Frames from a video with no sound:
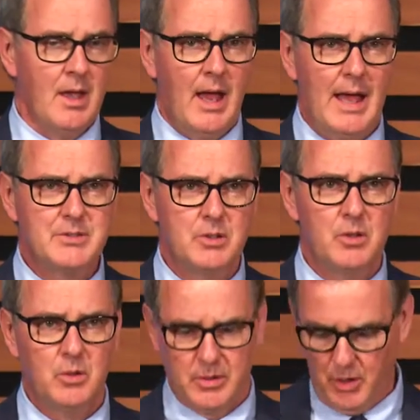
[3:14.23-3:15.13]
As you
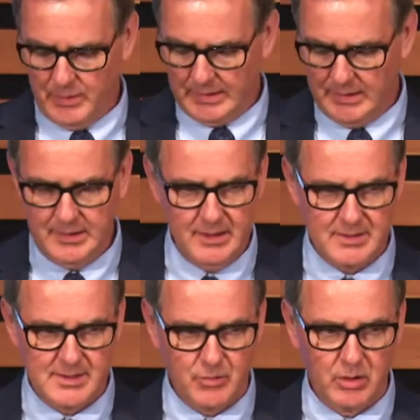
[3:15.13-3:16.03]
know, currently,
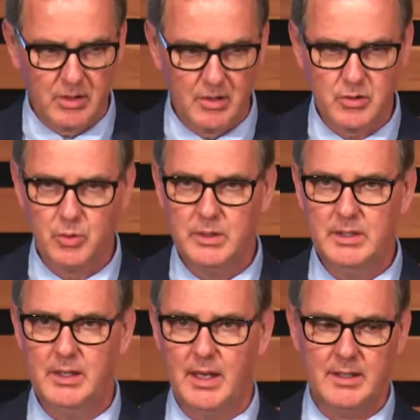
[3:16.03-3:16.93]
several
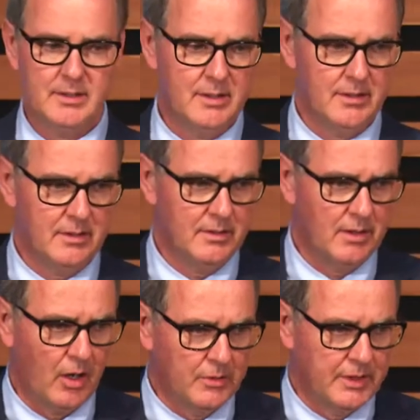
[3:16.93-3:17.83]
countries and
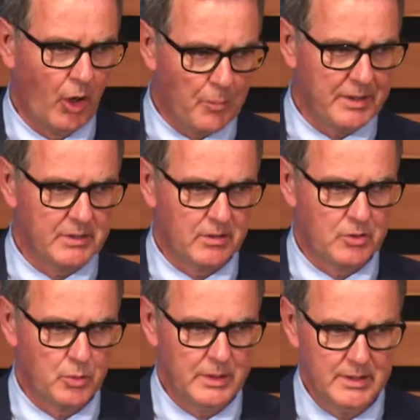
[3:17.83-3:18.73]
the European
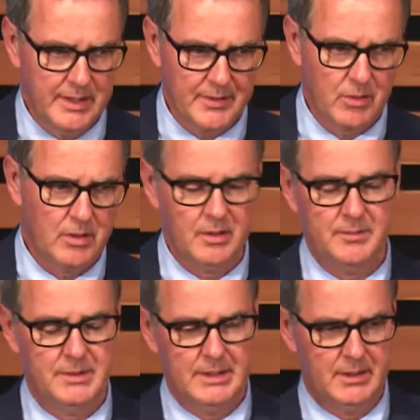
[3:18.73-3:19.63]
country,
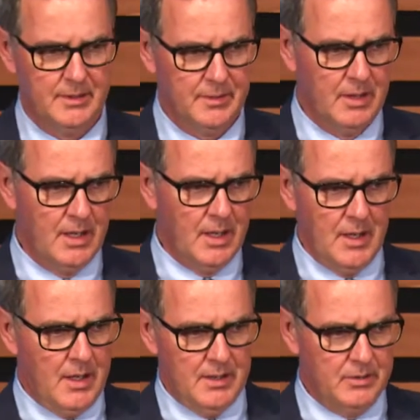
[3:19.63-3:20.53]
the
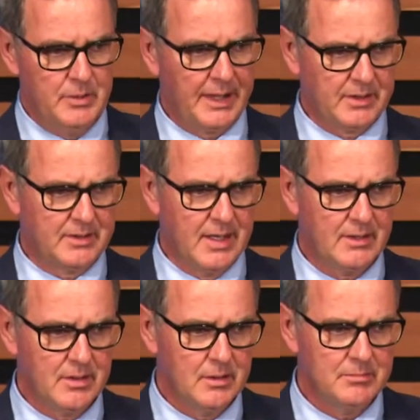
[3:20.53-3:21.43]
United
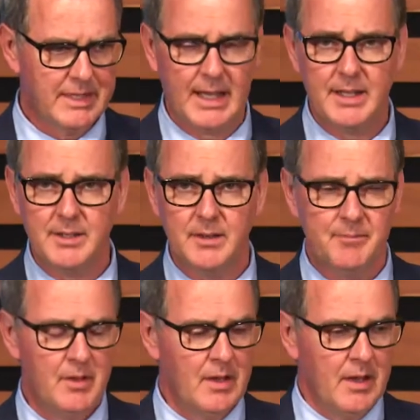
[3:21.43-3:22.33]
Kingdom, Canada,
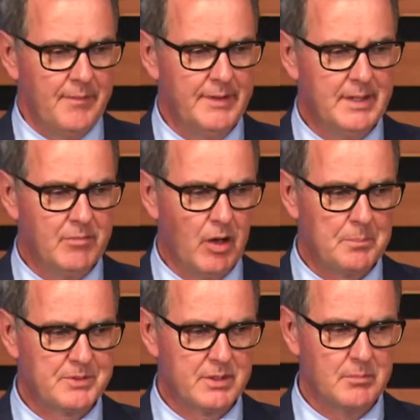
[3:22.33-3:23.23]
they
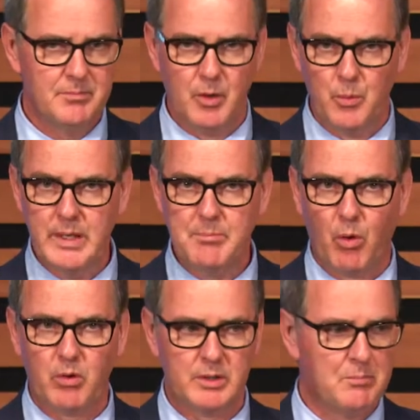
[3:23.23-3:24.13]
developed some
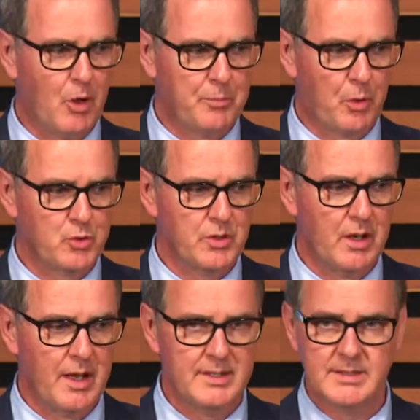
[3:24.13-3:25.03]
report about
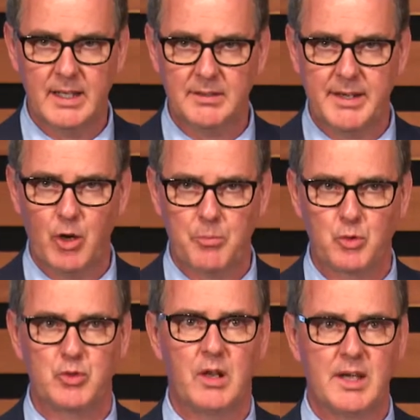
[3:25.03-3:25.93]
personalized healthcare,
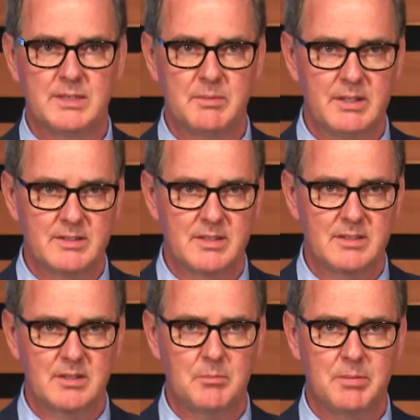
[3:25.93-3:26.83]
personalized medicine.
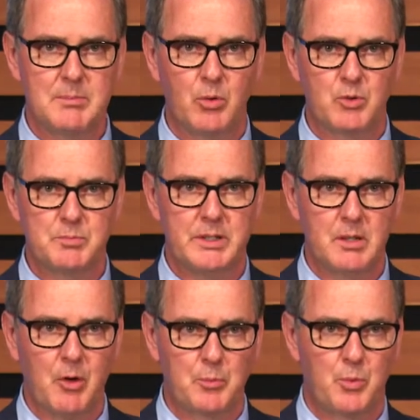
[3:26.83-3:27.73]
Some people speak
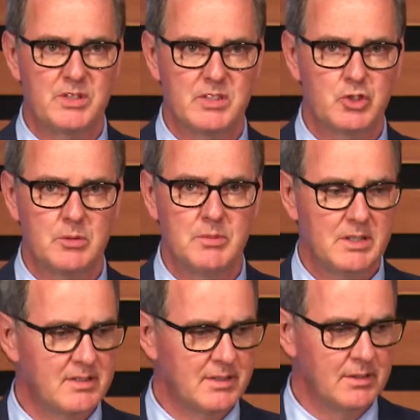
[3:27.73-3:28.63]
about precision
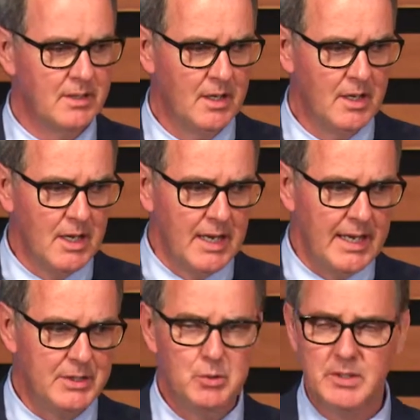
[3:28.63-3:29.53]
medicine.
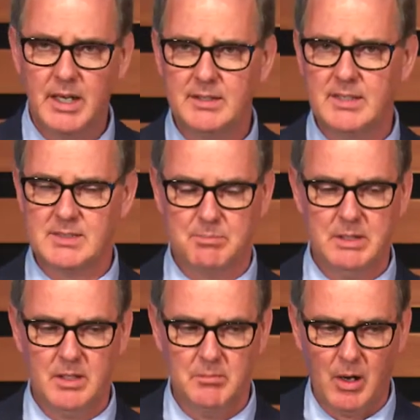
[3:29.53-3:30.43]
In UK, they
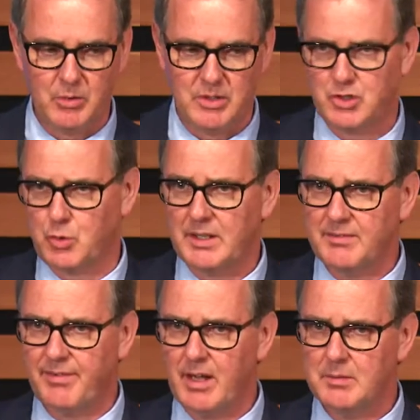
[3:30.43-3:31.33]
speak about
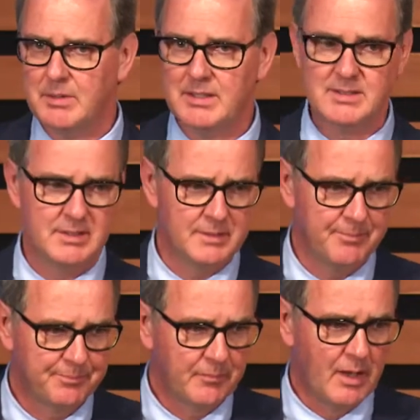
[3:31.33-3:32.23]
stratified medicine.
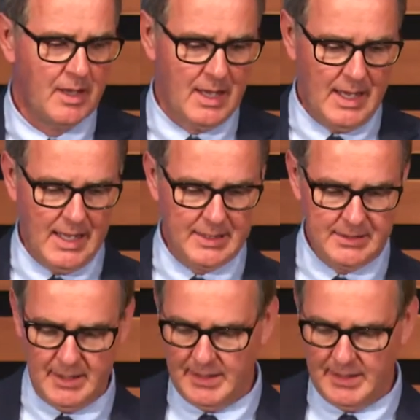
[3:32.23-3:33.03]
And